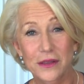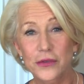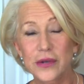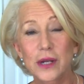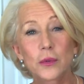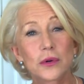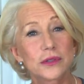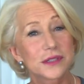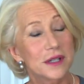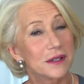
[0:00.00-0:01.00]
Three
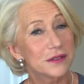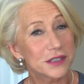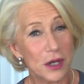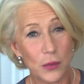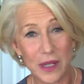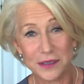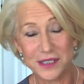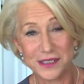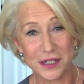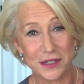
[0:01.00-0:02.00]
awards so well
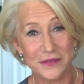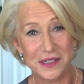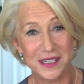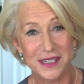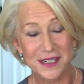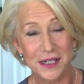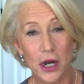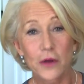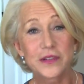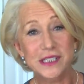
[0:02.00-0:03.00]
deserved.
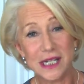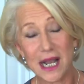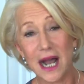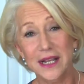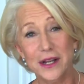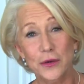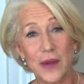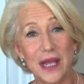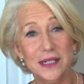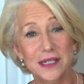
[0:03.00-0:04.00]
Obviously, I know
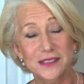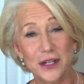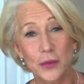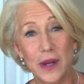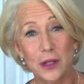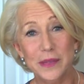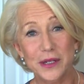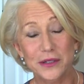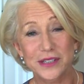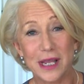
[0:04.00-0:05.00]
Randy so well
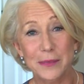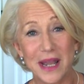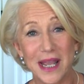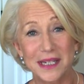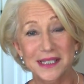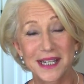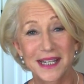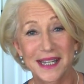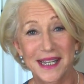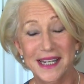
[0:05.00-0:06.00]
because I played
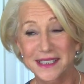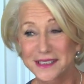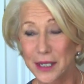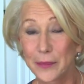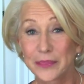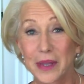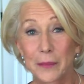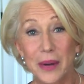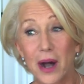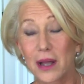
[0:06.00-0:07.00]
his
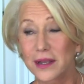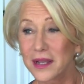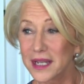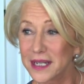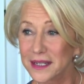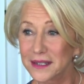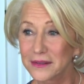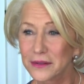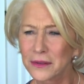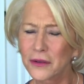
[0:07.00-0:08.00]
partner
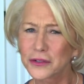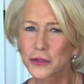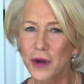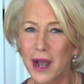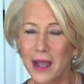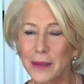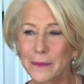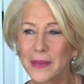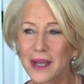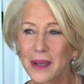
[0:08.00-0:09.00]
in, not
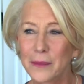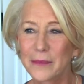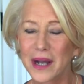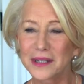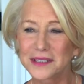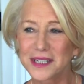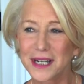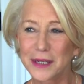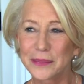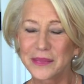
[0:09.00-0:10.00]
crime, but
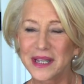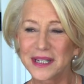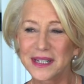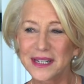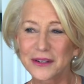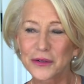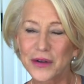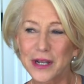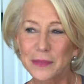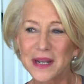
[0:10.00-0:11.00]
in an
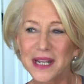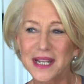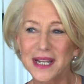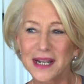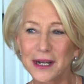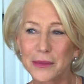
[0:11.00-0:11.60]
incredibly